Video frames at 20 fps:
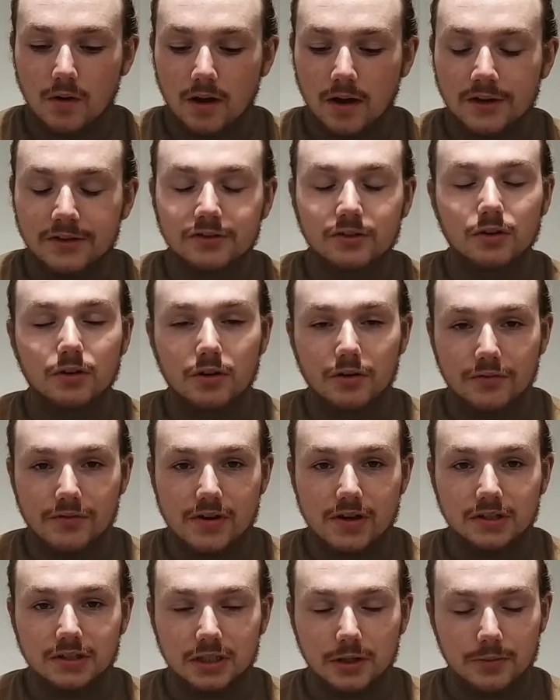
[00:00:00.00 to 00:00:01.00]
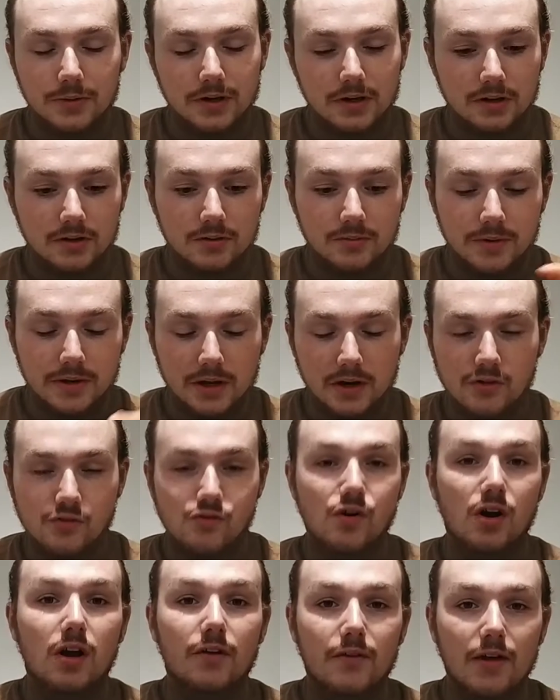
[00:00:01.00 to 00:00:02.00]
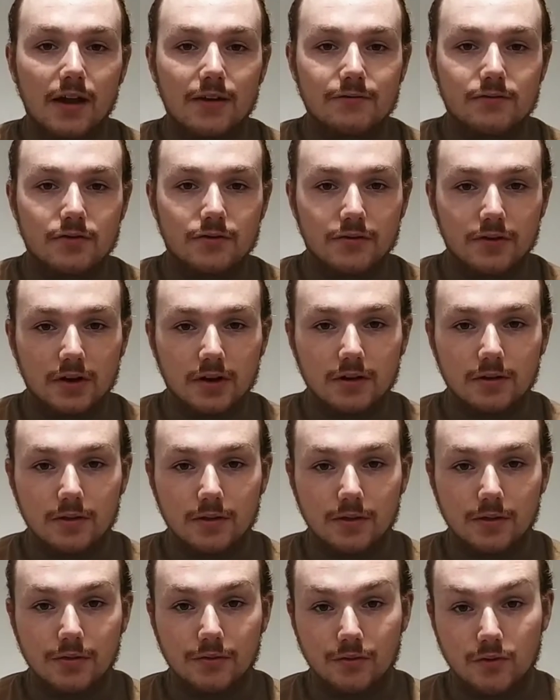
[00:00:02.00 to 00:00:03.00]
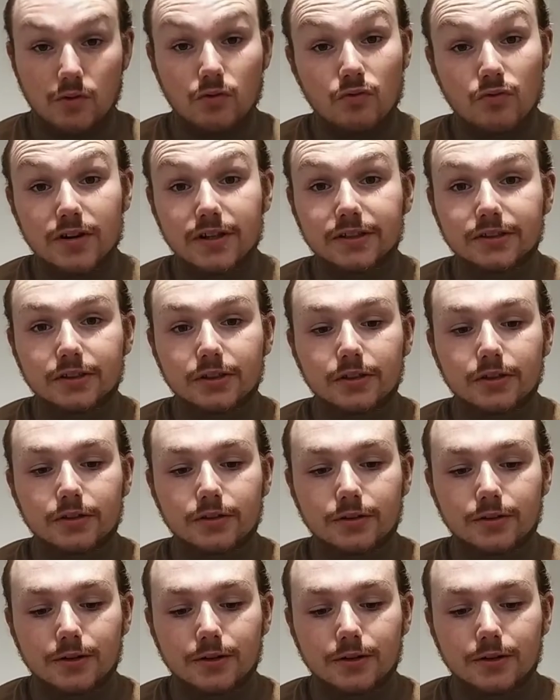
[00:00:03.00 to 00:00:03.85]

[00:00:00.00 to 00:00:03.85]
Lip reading: I used to look at things that we can arrive at everything through reason.